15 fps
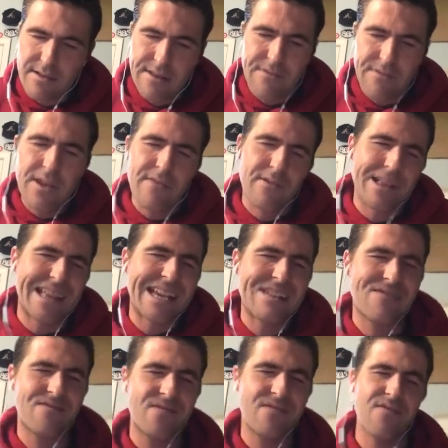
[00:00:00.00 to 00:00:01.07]
I feel like for the
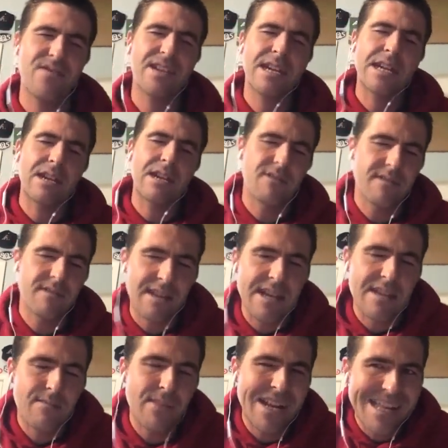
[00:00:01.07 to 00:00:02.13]
last 15 years, like
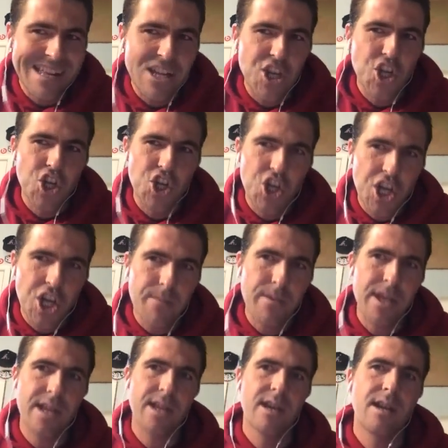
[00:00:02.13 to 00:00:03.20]
it's been a
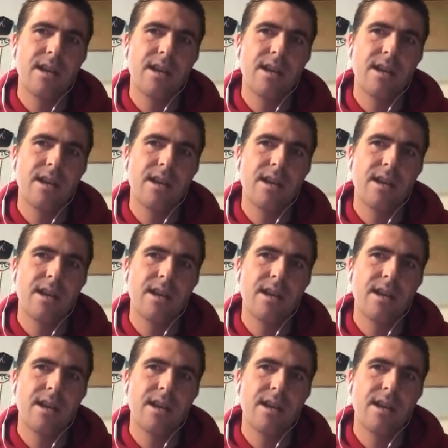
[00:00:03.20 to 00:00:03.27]
legitimate